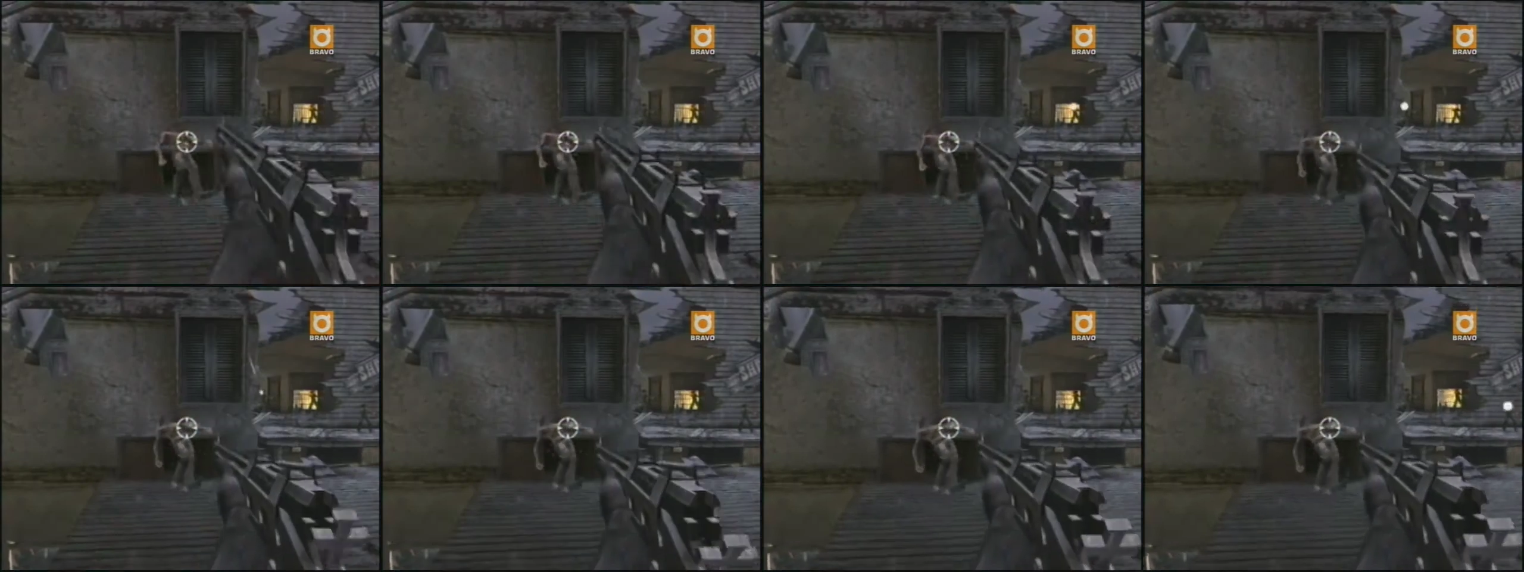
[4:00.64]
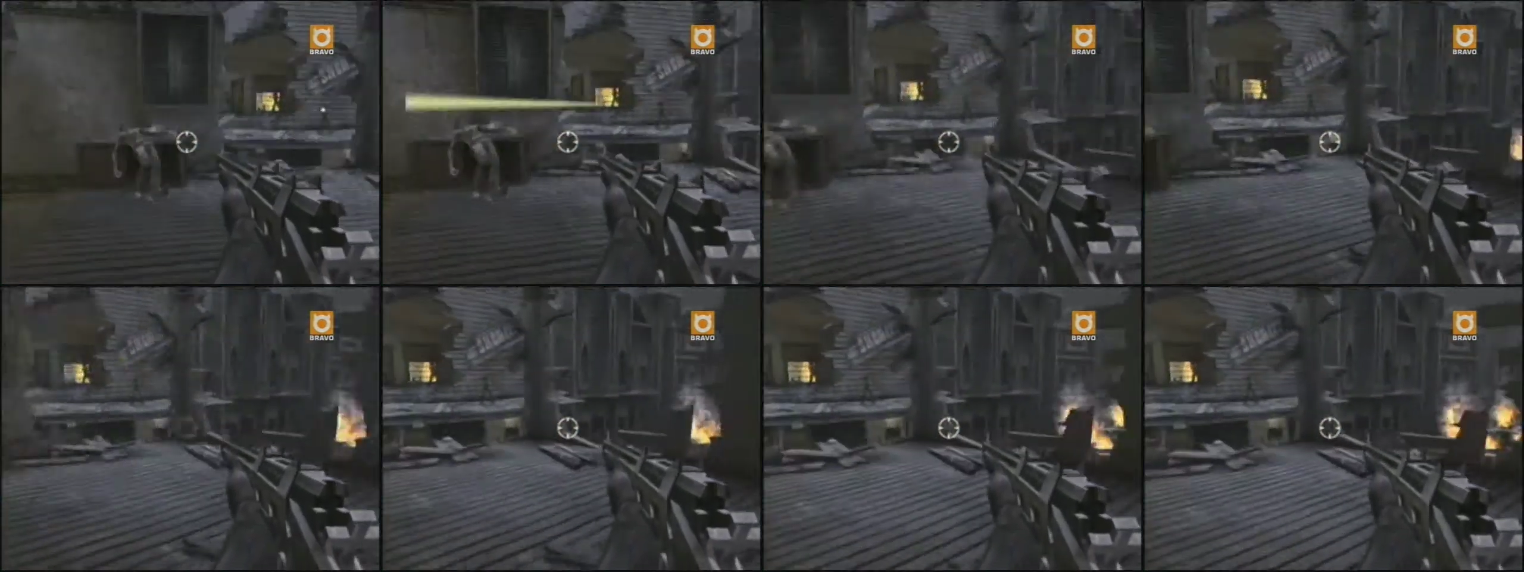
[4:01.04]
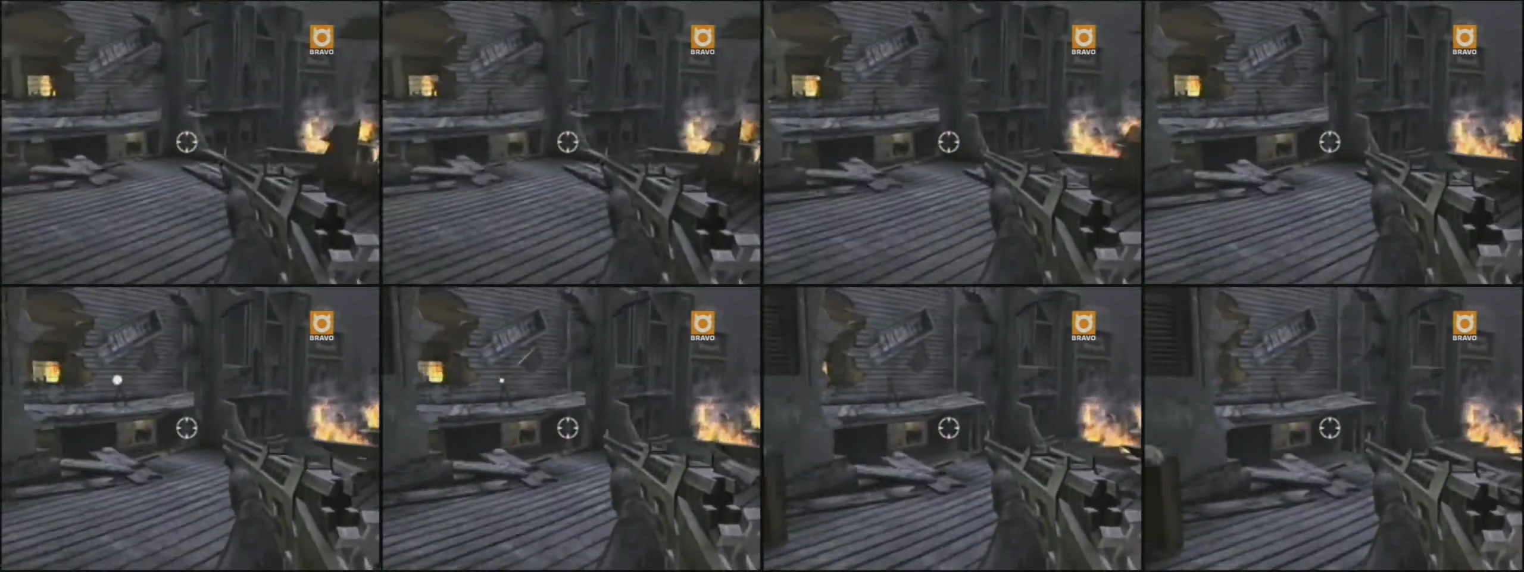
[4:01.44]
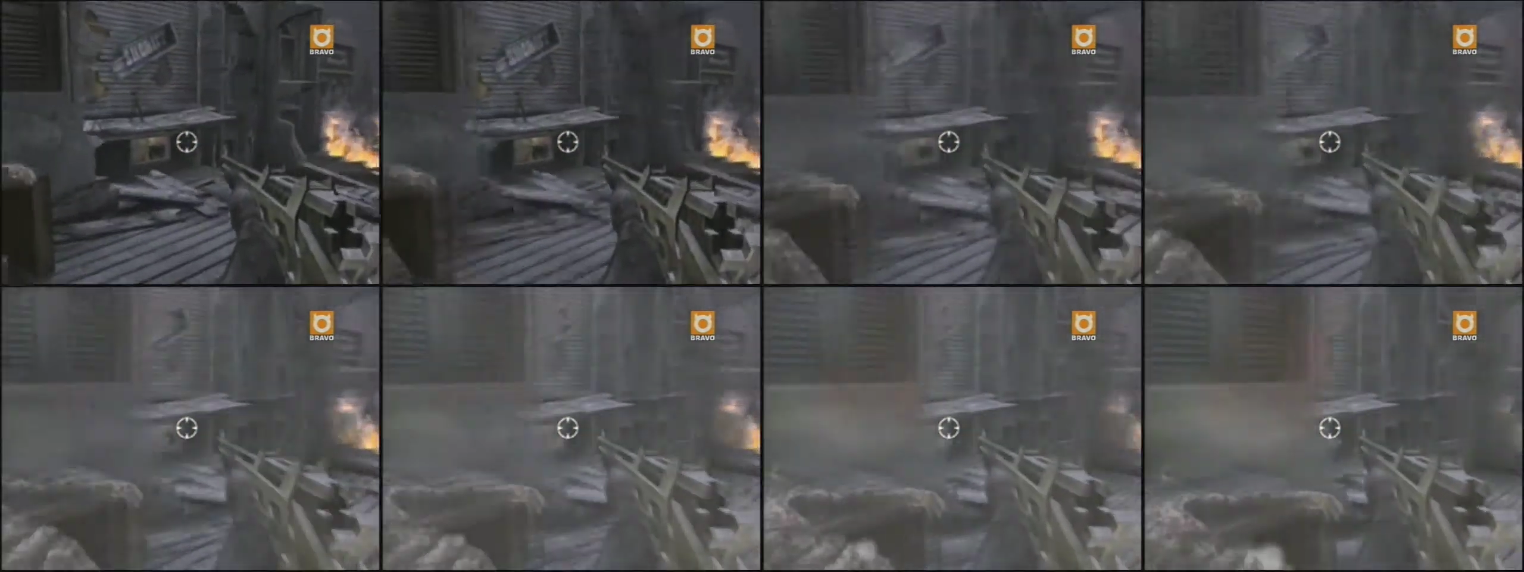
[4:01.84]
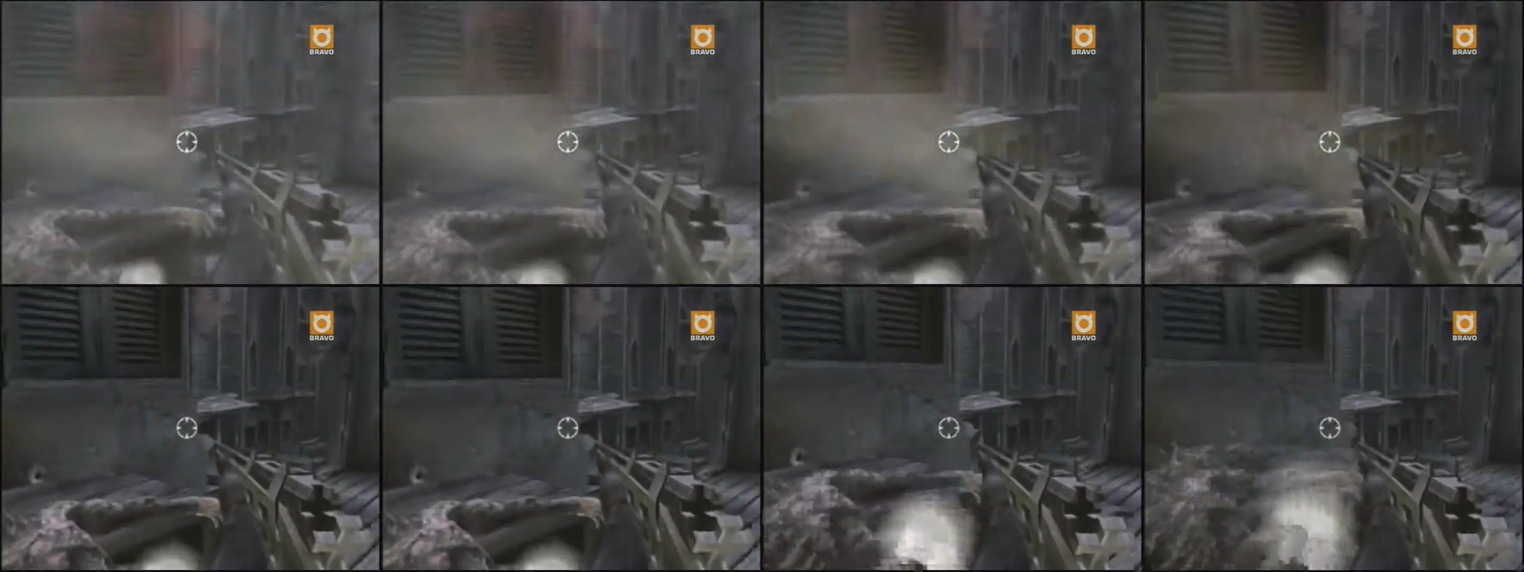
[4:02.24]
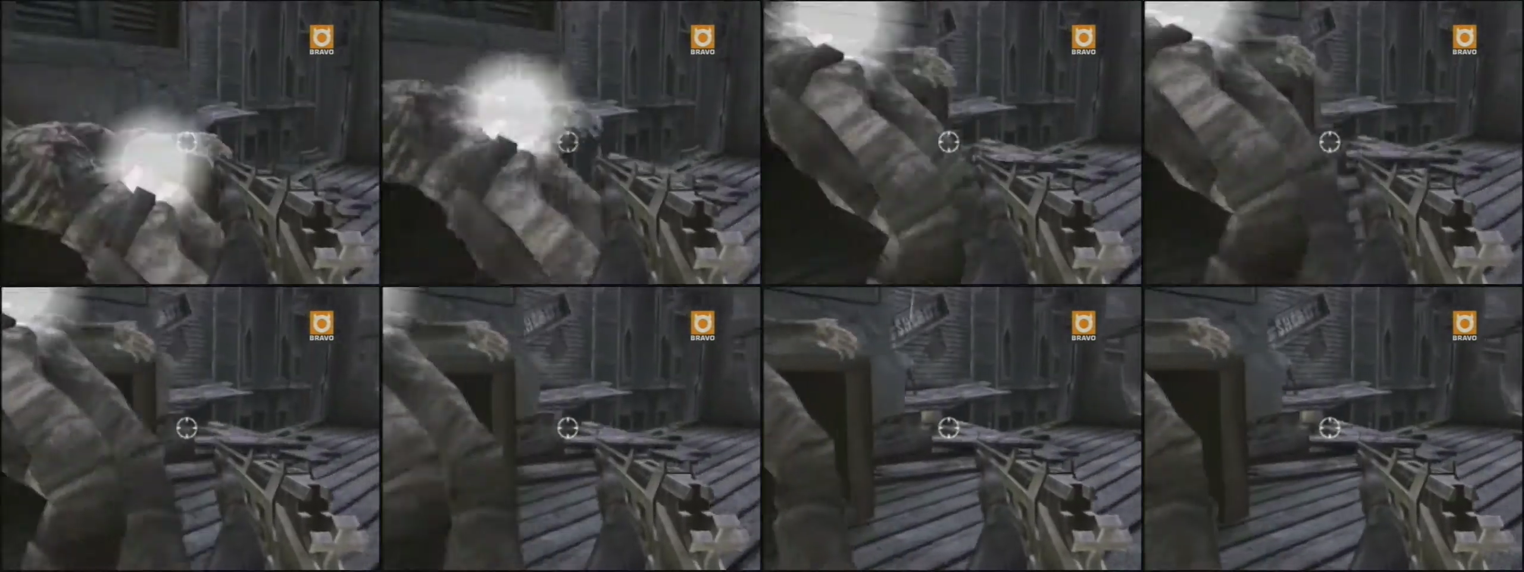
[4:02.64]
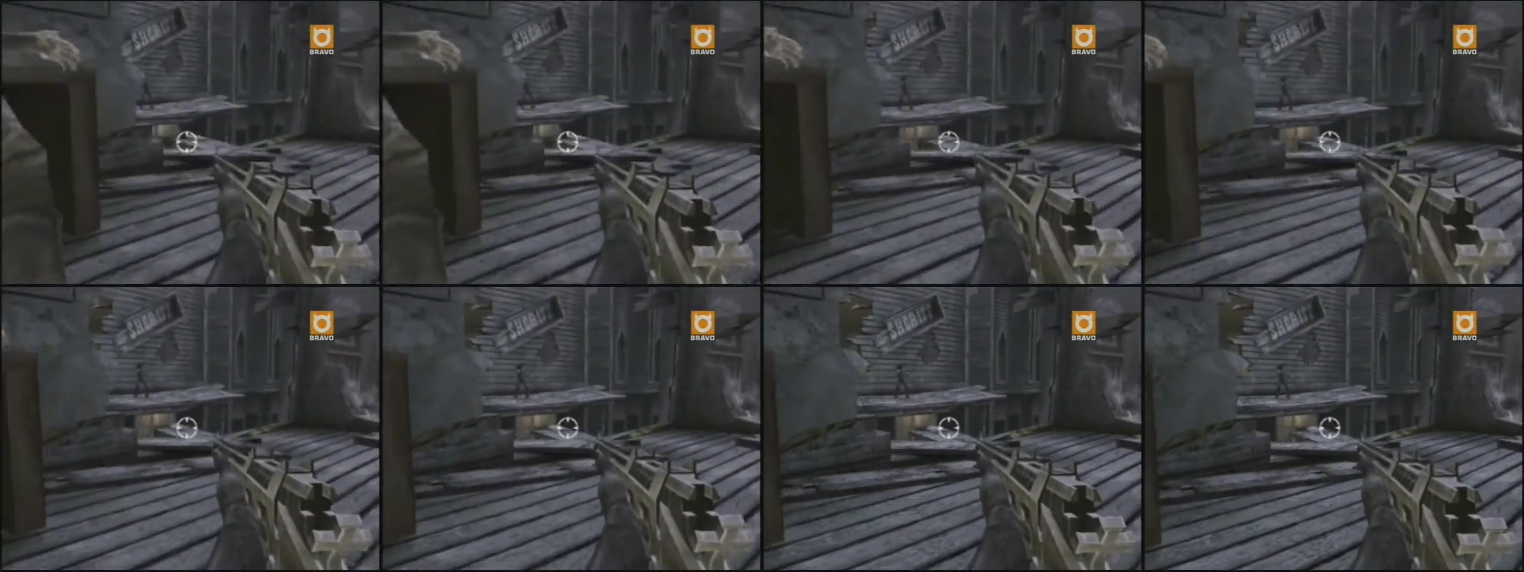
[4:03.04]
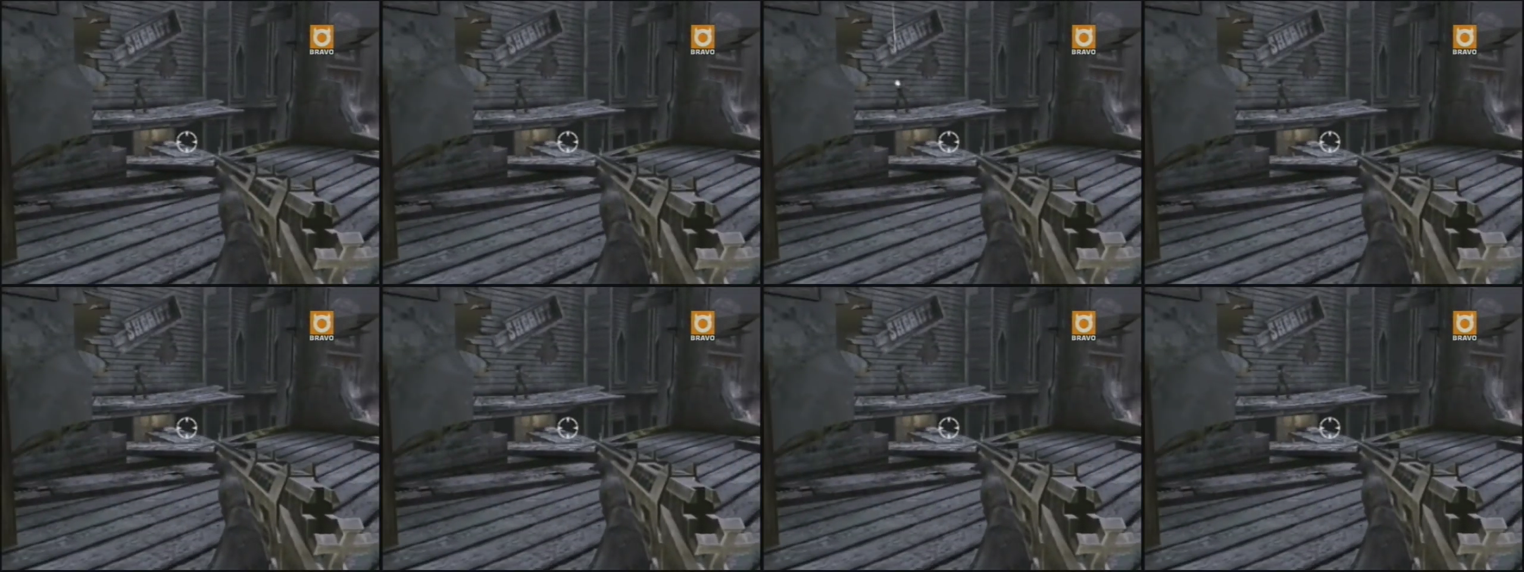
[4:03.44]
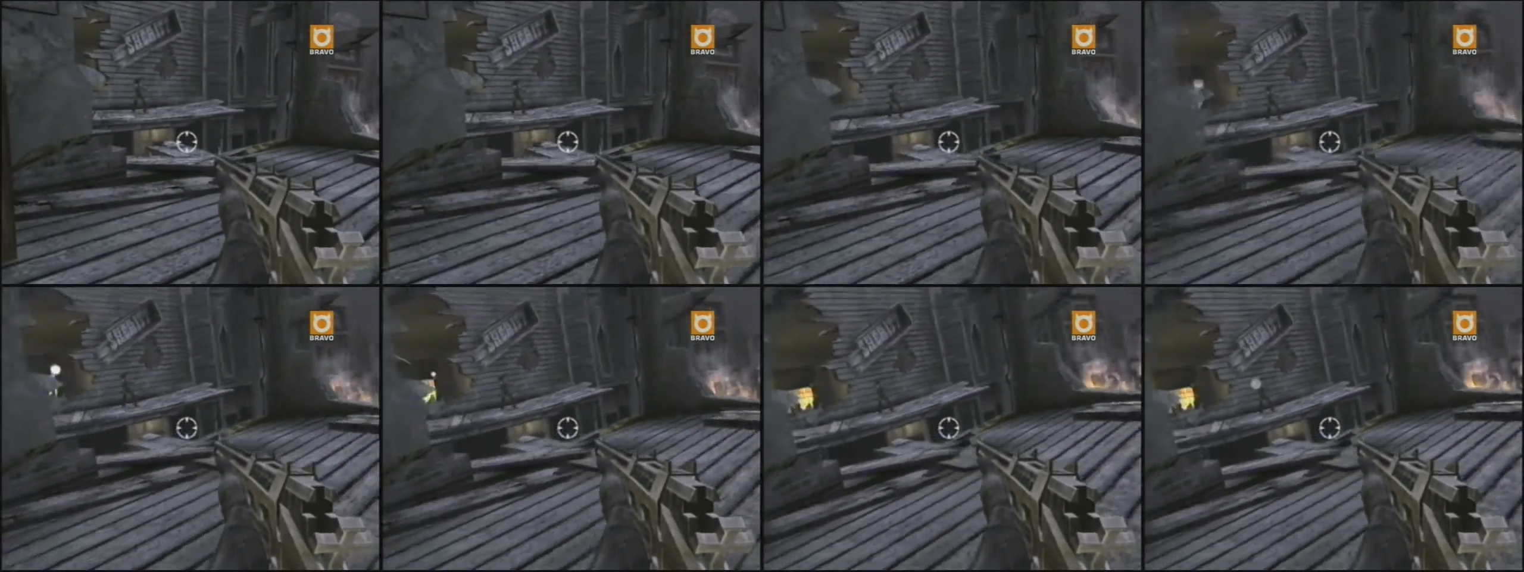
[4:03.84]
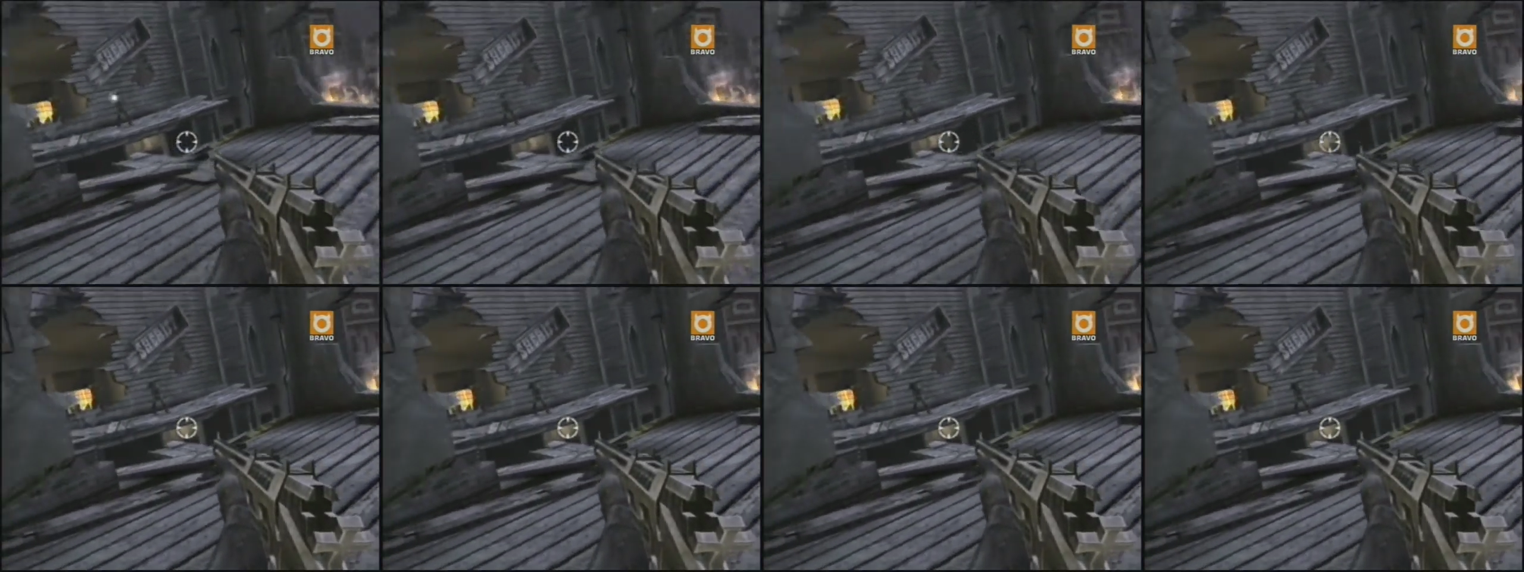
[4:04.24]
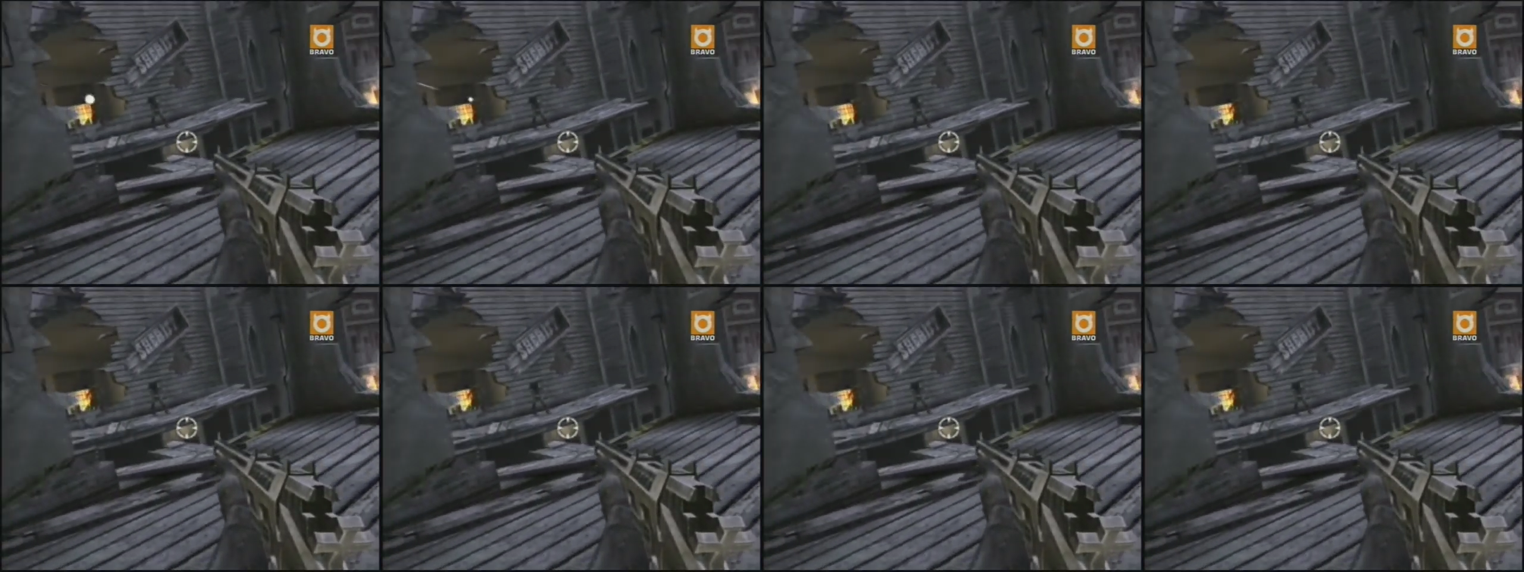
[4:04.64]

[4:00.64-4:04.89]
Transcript: Nobody's mouth can be seen.